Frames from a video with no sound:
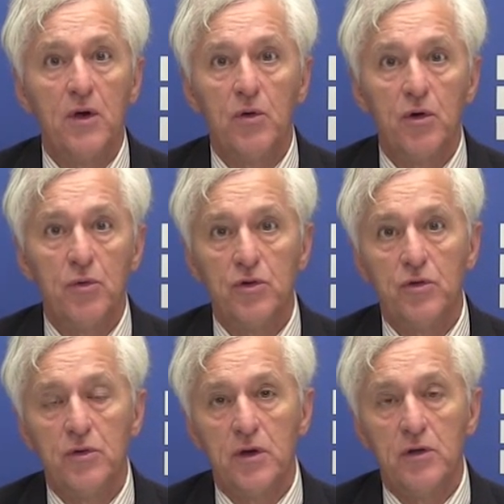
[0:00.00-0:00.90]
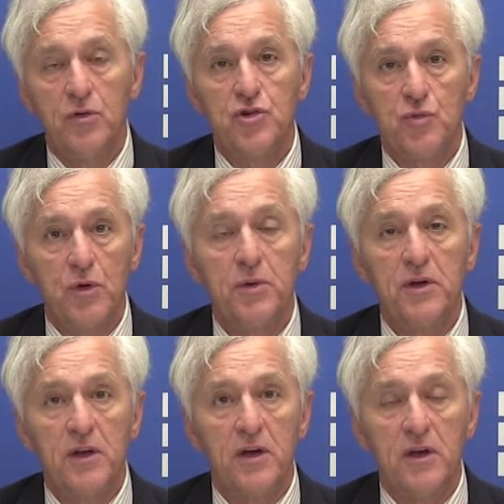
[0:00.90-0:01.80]
where we'll do a
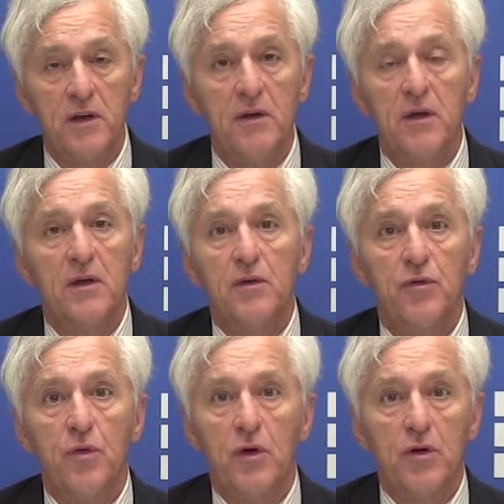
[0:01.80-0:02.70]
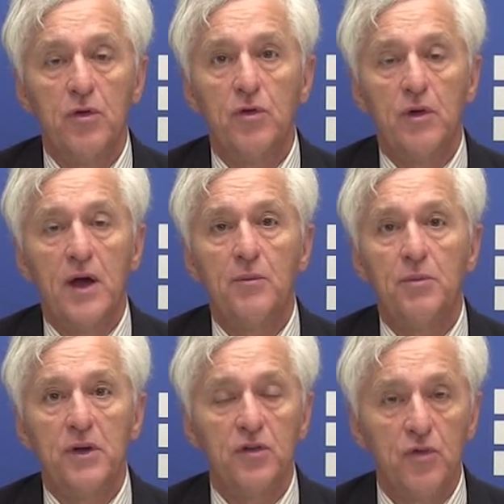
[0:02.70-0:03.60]
ribbon cutting for our new
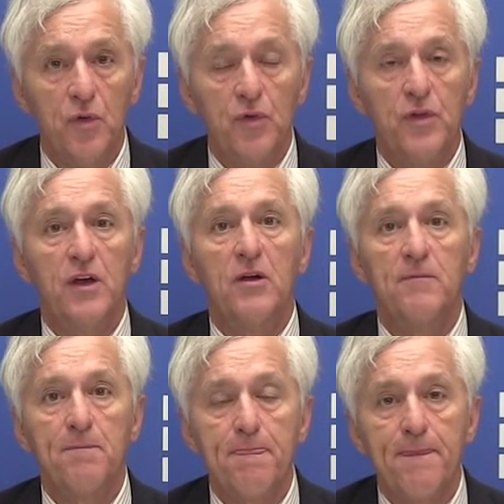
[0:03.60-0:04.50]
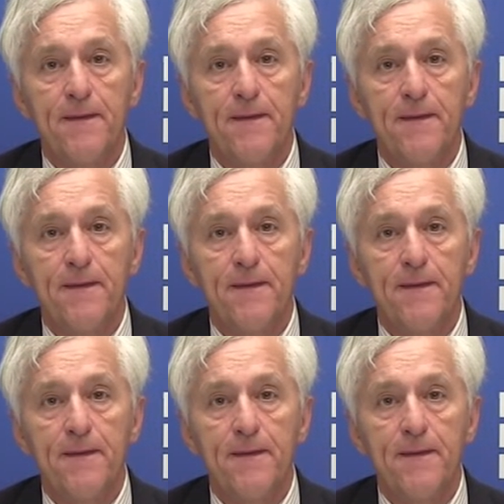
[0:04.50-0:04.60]
complex over there.